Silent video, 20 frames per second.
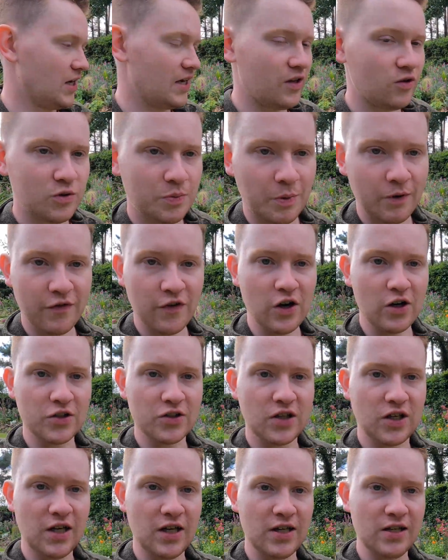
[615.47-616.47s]
yeah, those
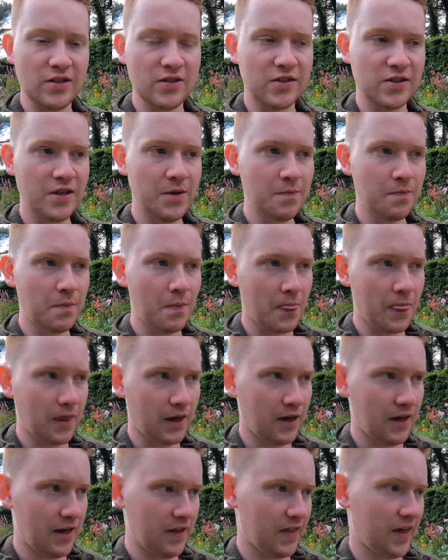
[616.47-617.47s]
proboscias,
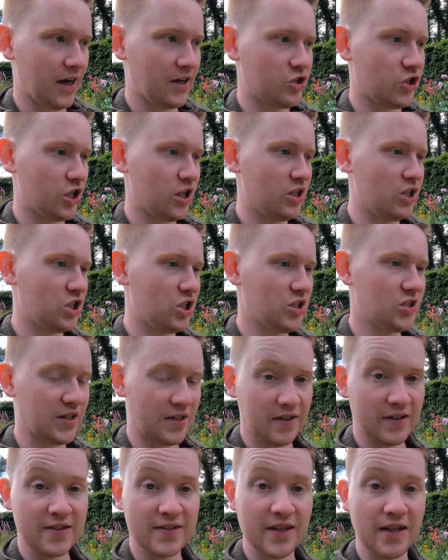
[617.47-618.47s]
the hydrangeas
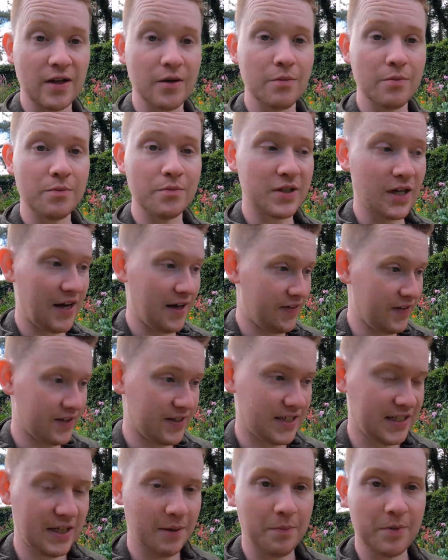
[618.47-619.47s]
and the sedums and the
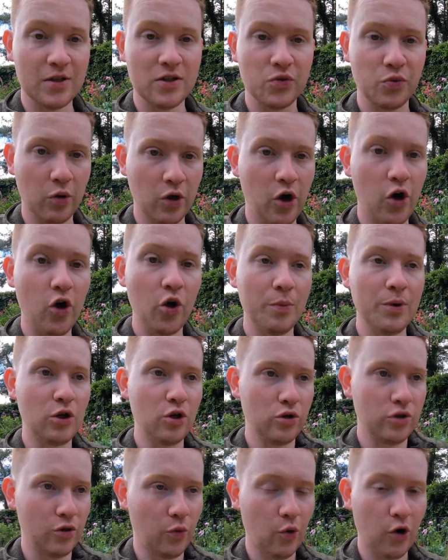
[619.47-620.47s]
stippas will all be
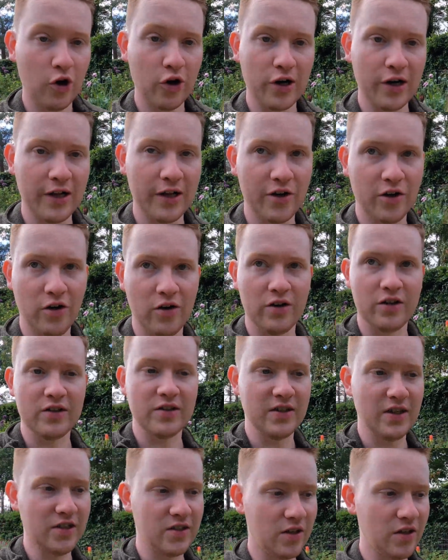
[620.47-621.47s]
doing the work later on in the
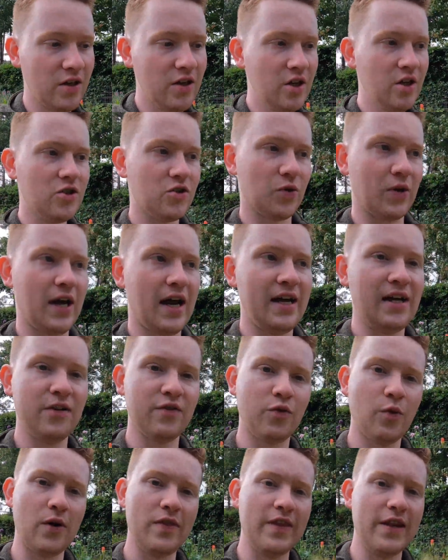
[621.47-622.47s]
season. So kind
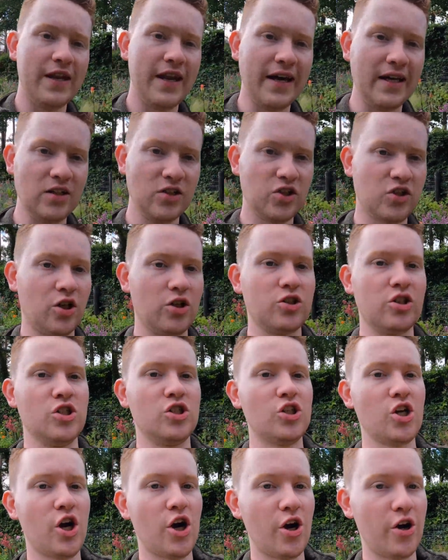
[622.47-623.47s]
of when the nights start to
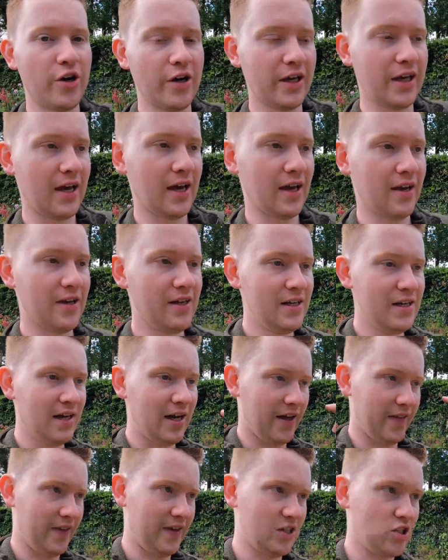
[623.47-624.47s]
turn again
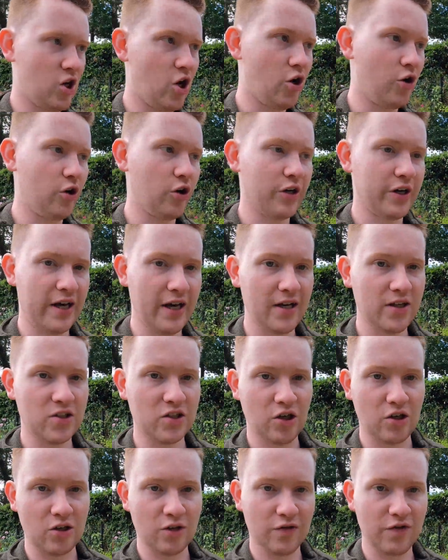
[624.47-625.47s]
and these longer days
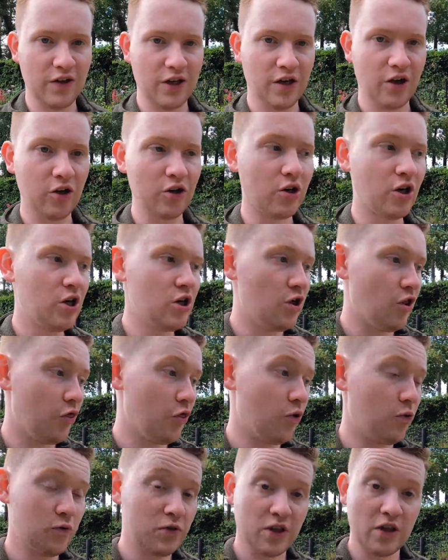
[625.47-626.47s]
start to fade out,
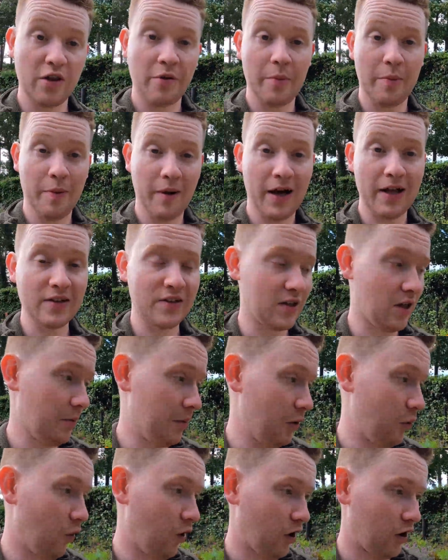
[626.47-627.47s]
those are the plants that will
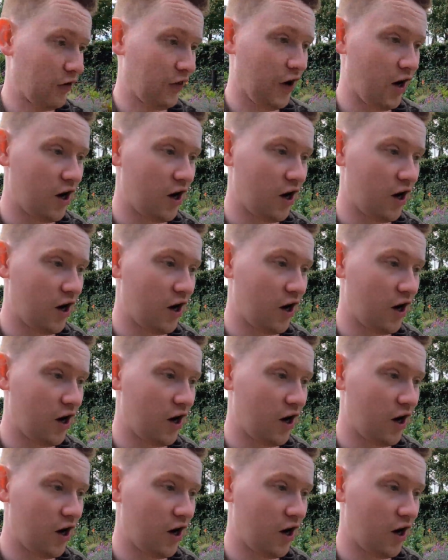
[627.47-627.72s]
be working the